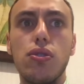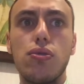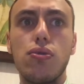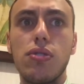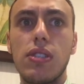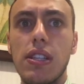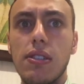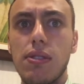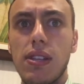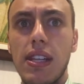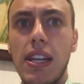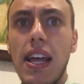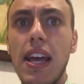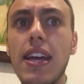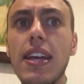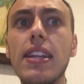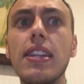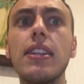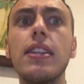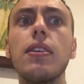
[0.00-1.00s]

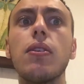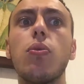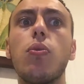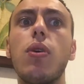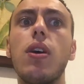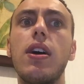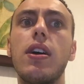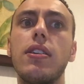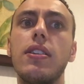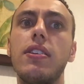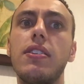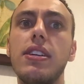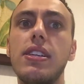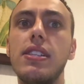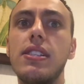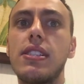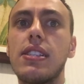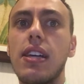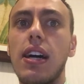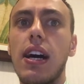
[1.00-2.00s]
2008, where there
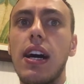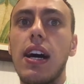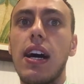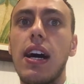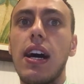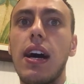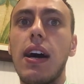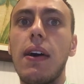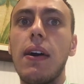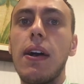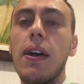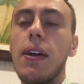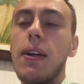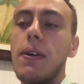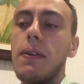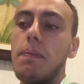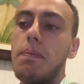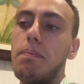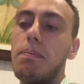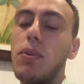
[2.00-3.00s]
is a
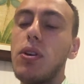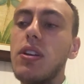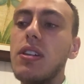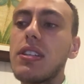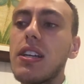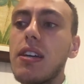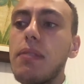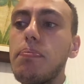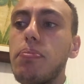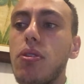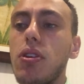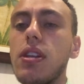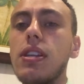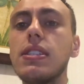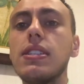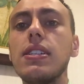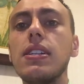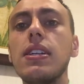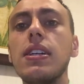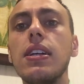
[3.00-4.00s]
monetary
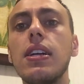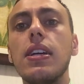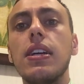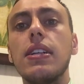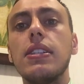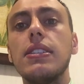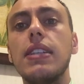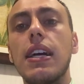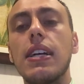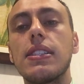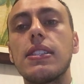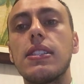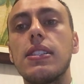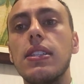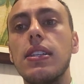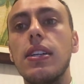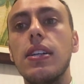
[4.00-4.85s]
policy that